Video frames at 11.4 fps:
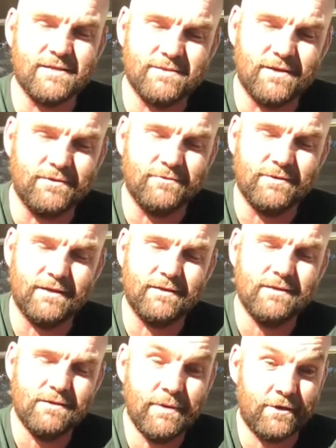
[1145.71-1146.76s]
So
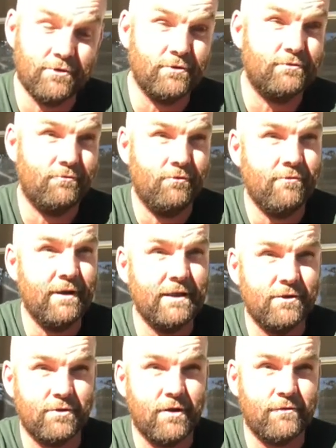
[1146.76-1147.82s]
but good, really
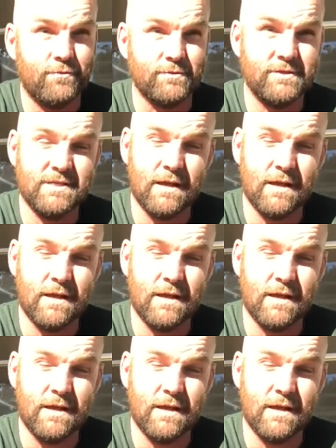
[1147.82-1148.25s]
good golf courses.